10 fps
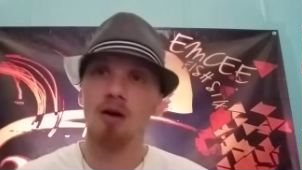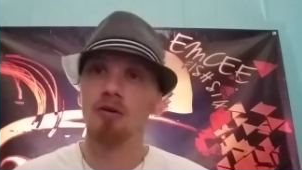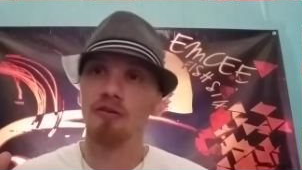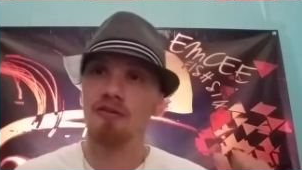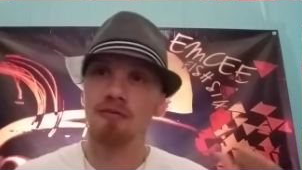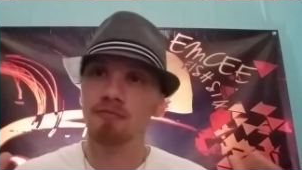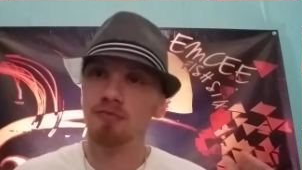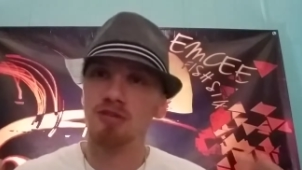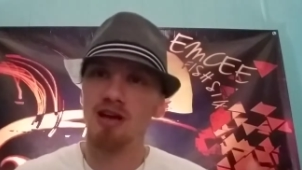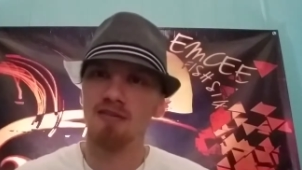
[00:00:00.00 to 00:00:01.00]
I don't know if you
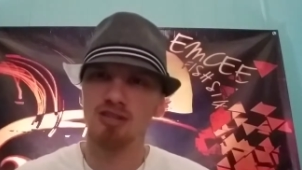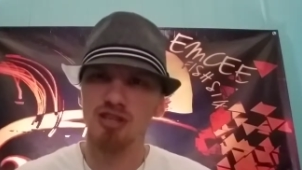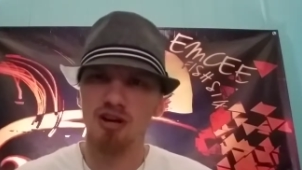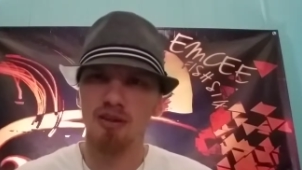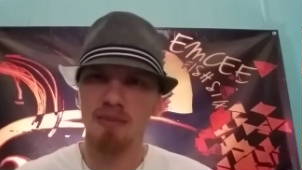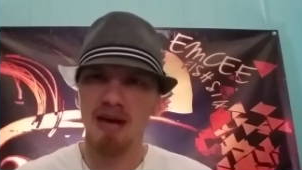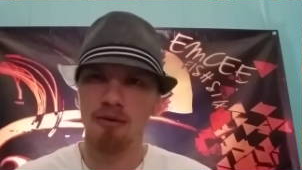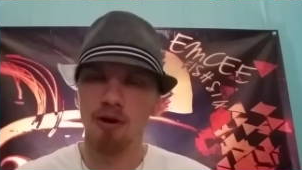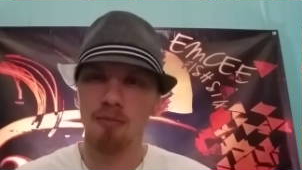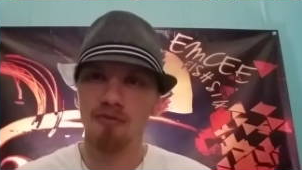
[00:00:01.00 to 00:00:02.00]
ever saw the
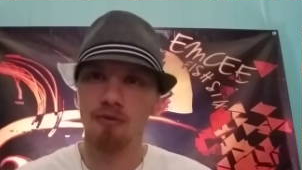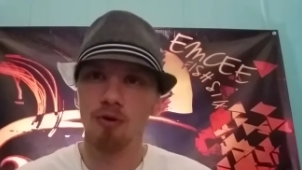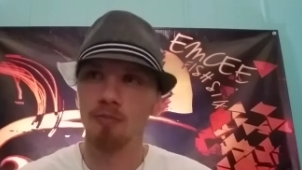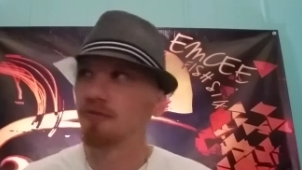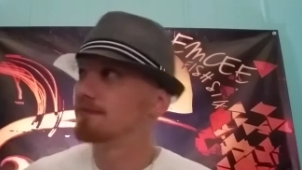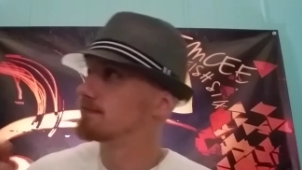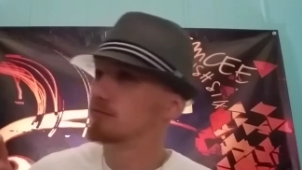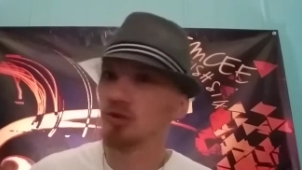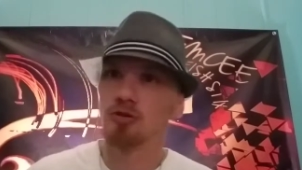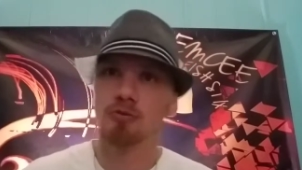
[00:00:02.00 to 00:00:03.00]
background before, but
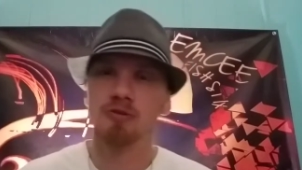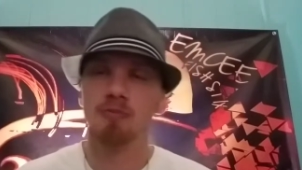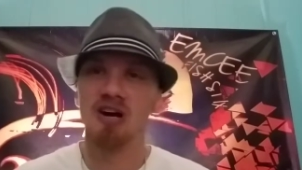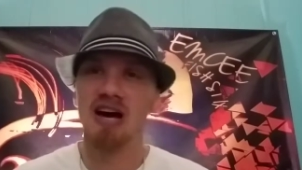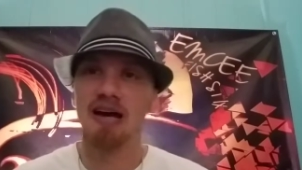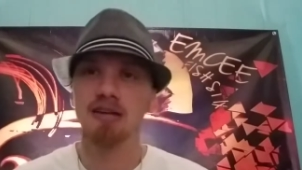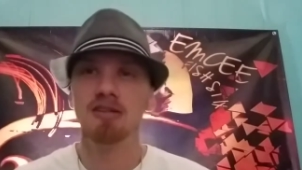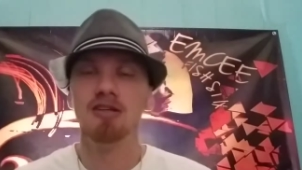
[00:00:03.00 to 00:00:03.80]
it was black.